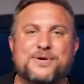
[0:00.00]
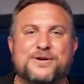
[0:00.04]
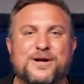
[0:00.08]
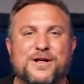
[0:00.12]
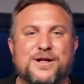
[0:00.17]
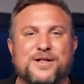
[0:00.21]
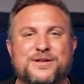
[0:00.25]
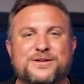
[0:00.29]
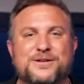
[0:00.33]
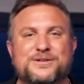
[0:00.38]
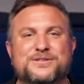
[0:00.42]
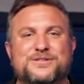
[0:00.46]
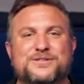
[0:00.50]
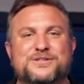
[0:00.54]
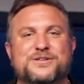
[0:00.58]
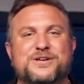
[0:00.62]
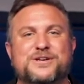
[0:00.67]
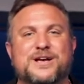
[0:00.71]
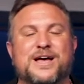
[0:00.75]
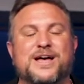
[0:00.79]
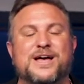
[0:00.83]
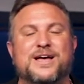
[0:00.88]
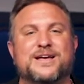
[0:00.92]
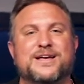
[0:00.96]
college
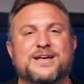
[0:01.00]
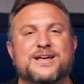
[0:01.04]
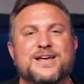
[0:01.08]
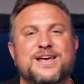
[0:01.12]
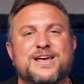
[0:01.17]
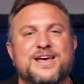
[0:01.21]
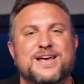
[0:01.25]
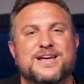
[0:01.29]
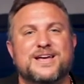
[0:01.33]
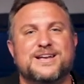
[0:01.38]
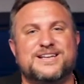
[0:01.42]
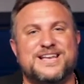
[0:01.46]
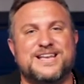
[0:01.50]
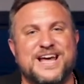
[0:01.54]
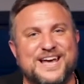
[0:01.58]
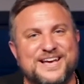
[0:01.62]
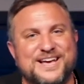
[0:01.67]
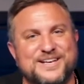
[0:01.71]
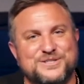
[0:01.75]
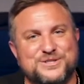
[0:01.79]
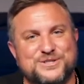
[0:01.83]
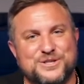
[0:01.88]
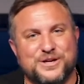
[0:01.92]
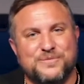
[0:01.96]

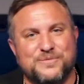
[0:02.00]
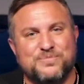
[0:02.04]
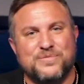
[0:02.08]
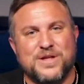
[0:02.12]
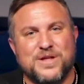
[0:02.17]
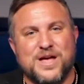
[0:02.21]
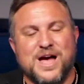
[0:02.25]
days, and